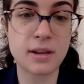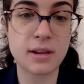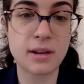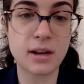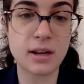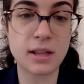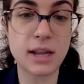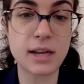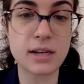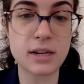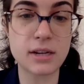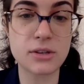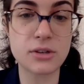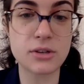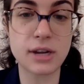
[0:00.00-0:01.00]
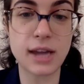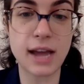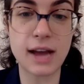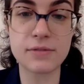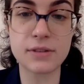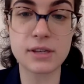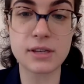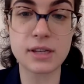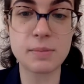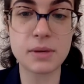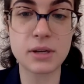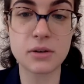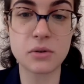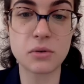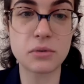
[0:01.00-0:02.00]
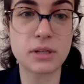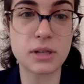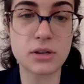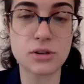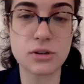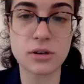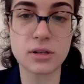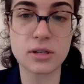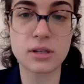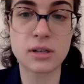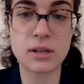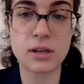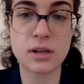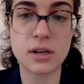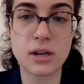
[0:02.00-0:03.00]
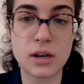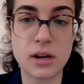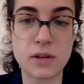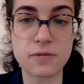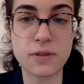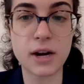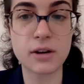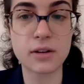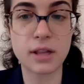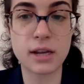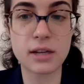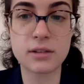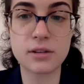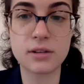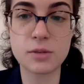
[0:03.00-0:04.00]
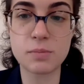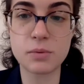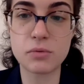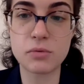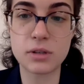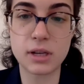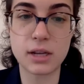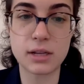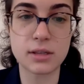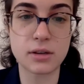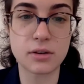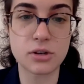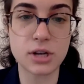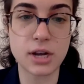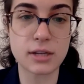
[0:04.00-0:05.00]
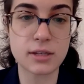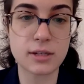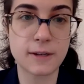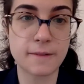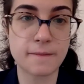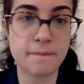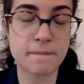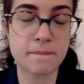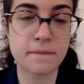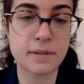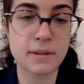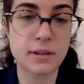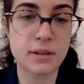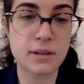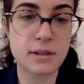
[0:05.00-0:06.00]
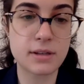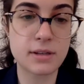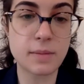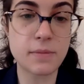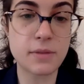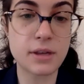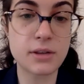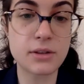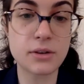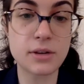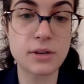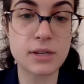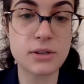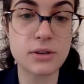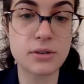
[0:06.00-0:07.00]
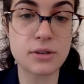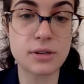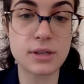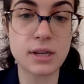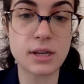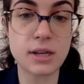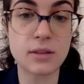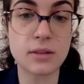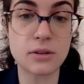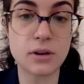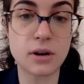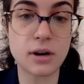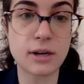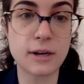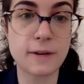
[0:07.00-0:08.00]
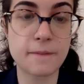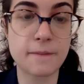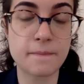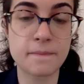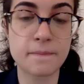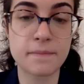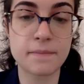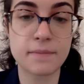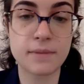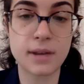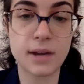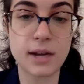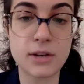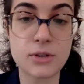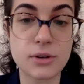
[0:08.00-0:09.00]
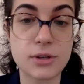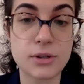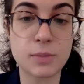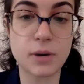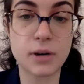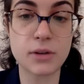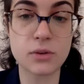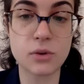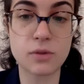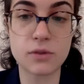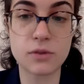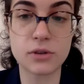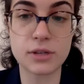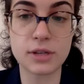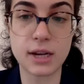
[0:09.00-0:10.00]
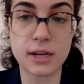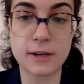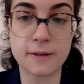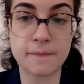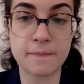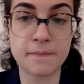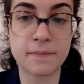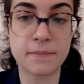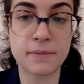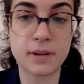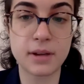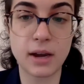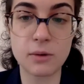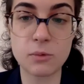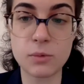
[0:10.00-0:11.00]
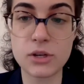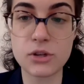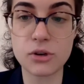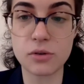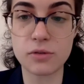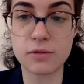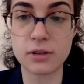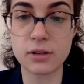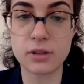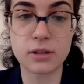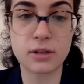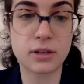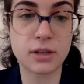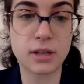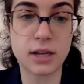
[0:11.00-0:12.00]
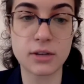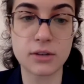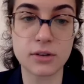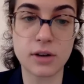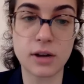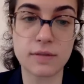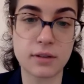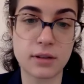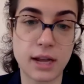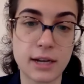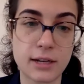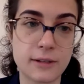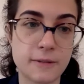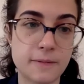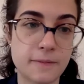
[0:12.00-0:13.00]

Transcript: A lightning strike half asleep in an old t-shirt, a firelight spooned against their chest. Some things are easier to see in the dark. I trail sparks over her skin. I reach over and turn off the light.